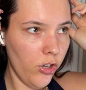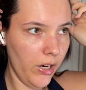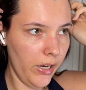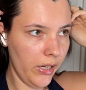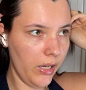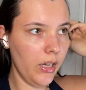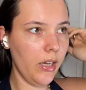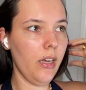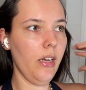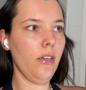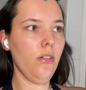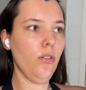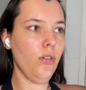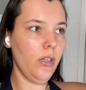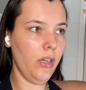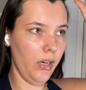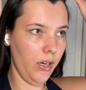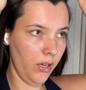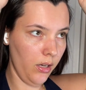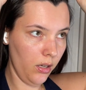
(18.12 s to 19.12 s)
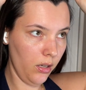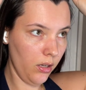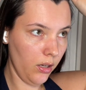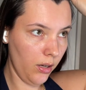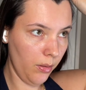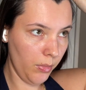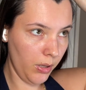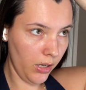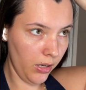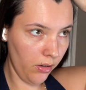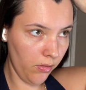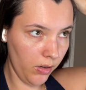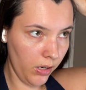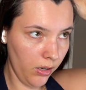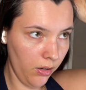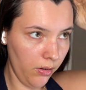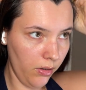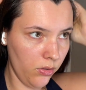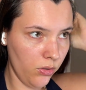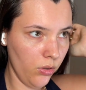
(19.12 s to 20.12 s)
trying again today. I'm getting
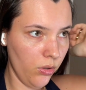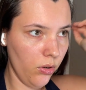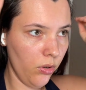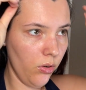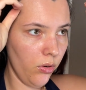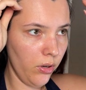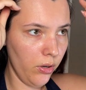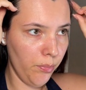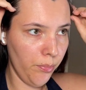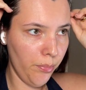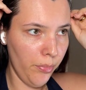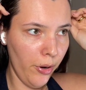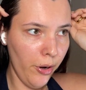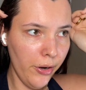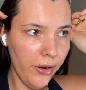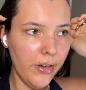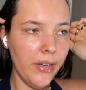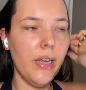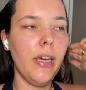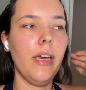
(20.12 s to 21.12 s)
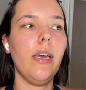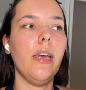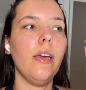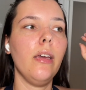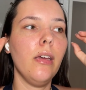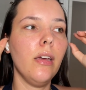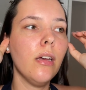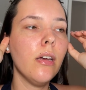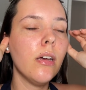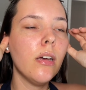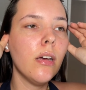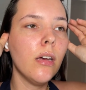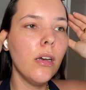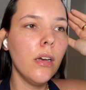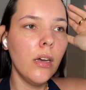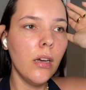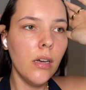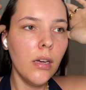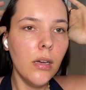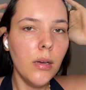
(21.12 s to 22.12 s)
ready to go on a birthday
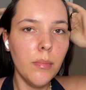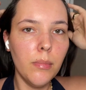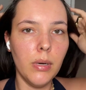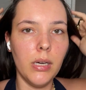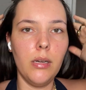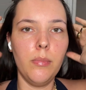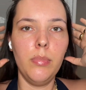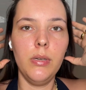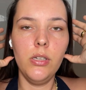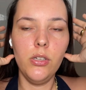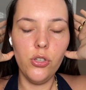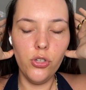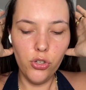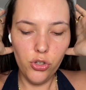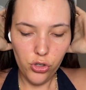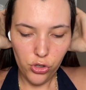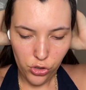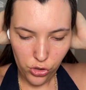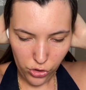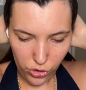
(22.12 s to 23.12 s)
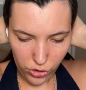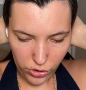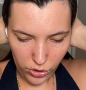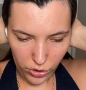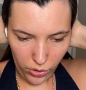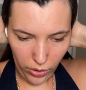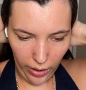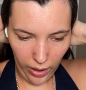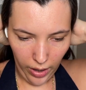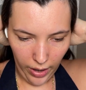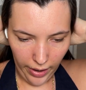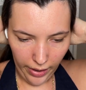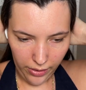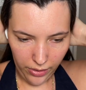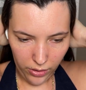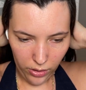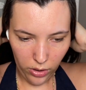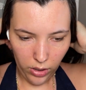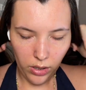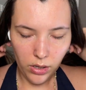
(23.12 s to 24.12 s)
by the beach. So I
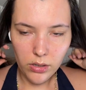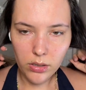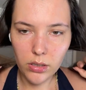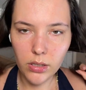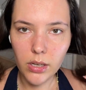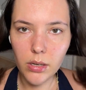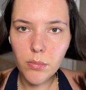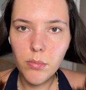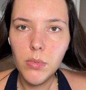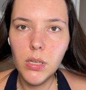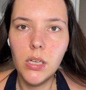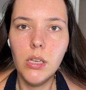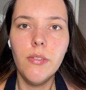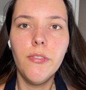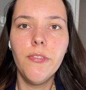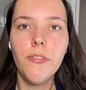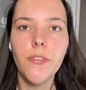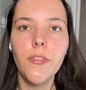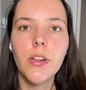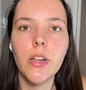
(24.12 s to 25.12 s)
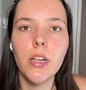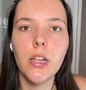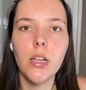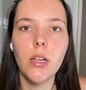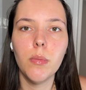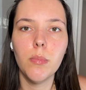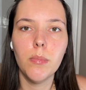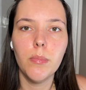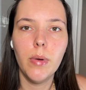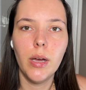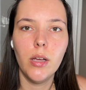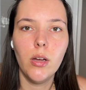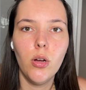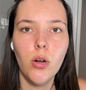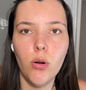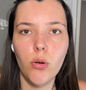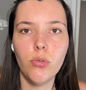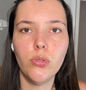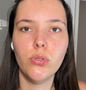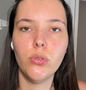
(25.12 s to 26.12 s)
thought, let me film my
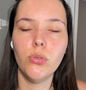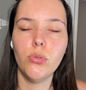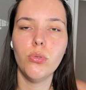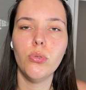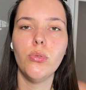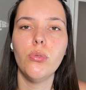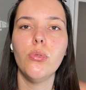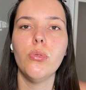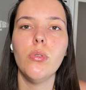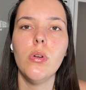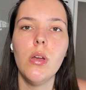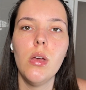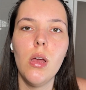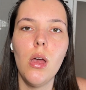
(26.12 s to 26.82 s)
go-to